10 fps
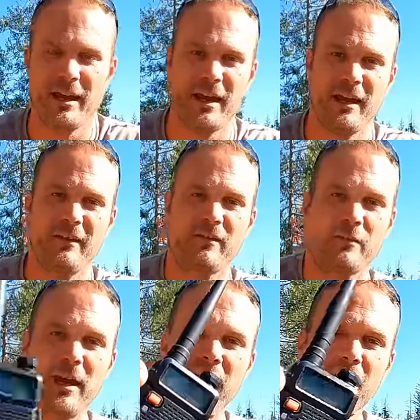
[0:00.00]
And
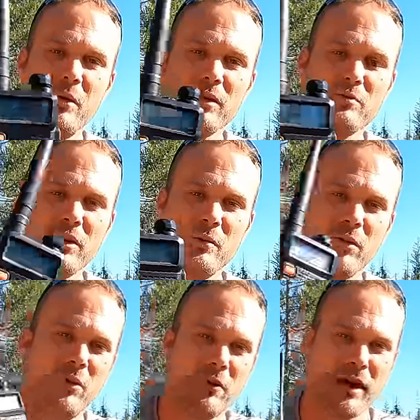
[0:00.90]
the radio is
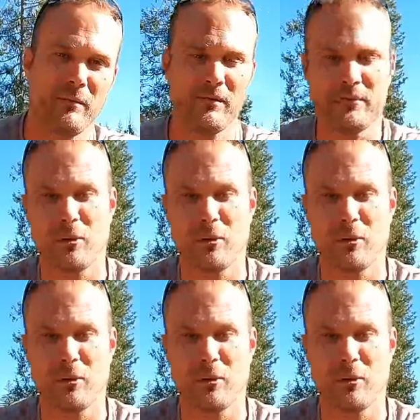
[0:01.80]
pre-programmed